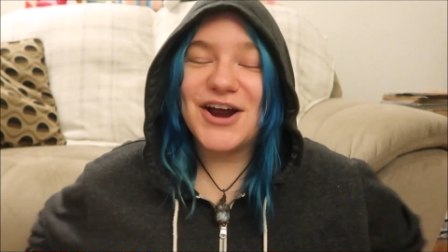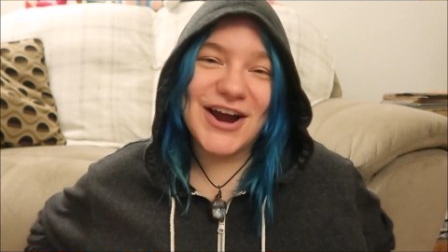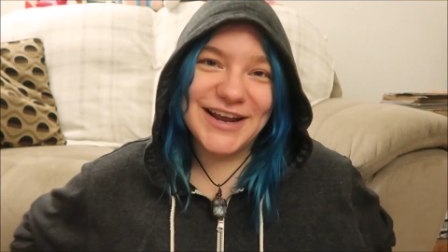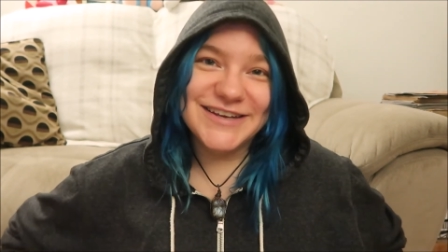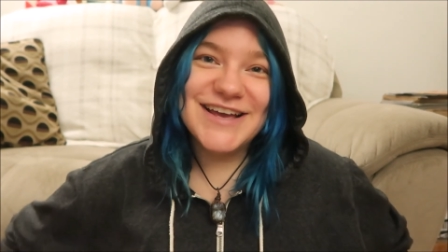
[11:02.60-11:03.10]
All
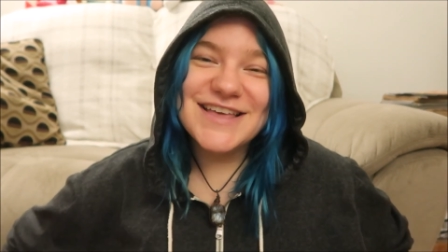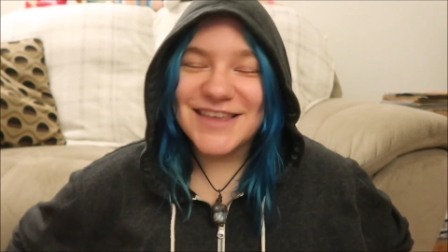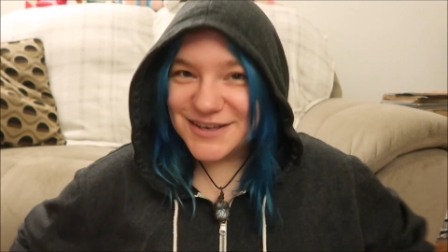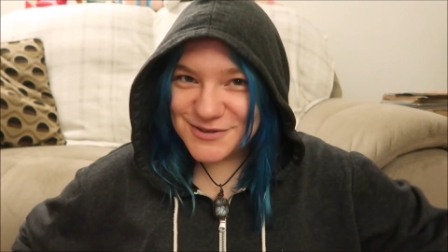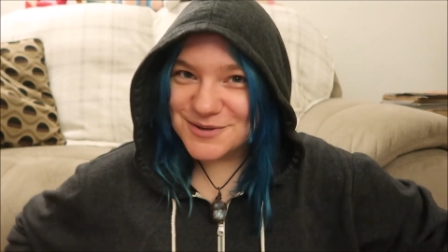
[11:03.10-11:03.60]
right.
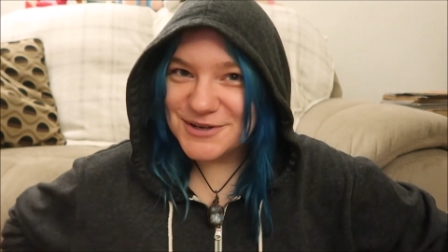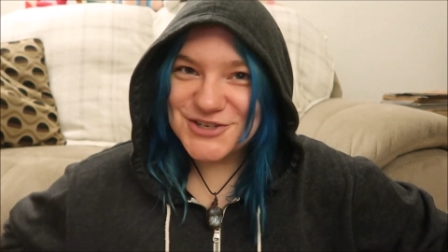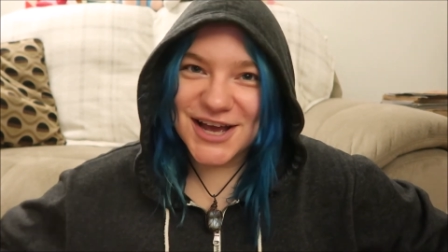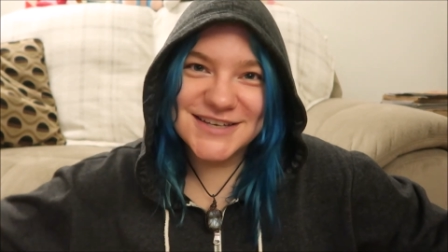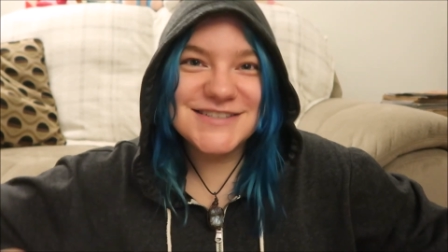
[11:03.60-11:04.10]
Thank you so much,
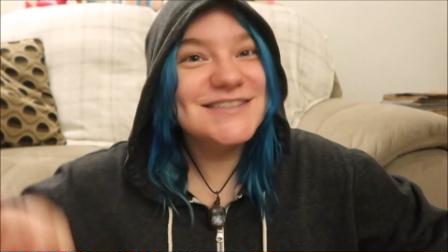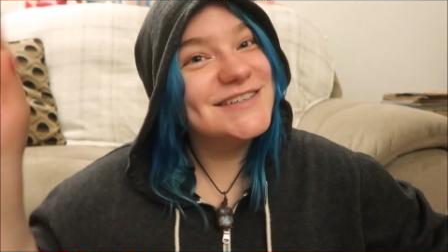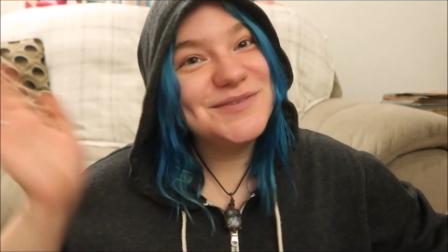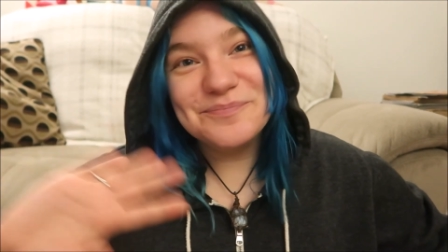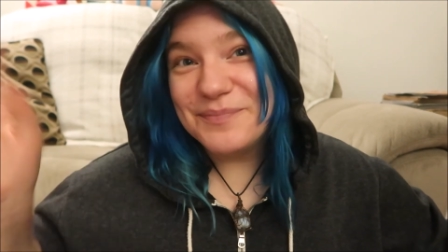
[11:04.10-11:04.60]
guys.
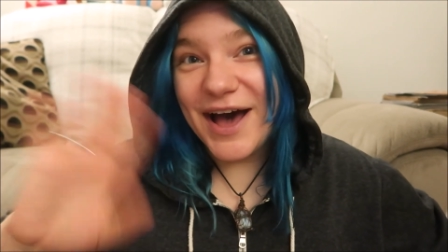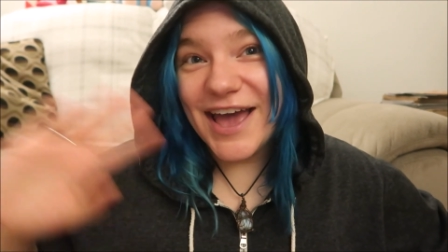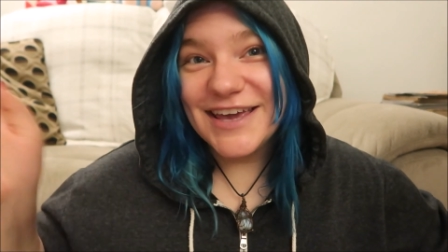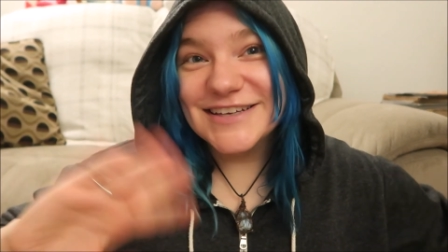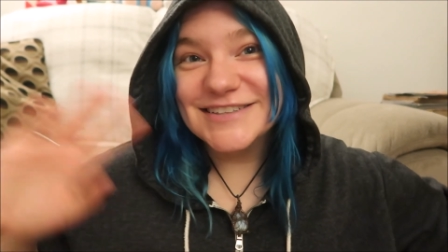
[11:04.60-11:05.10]

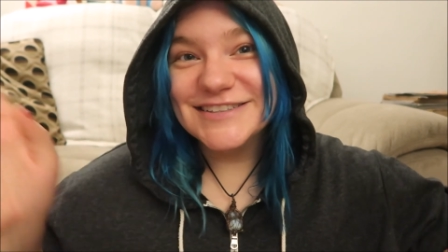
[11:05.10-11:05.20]
Bye.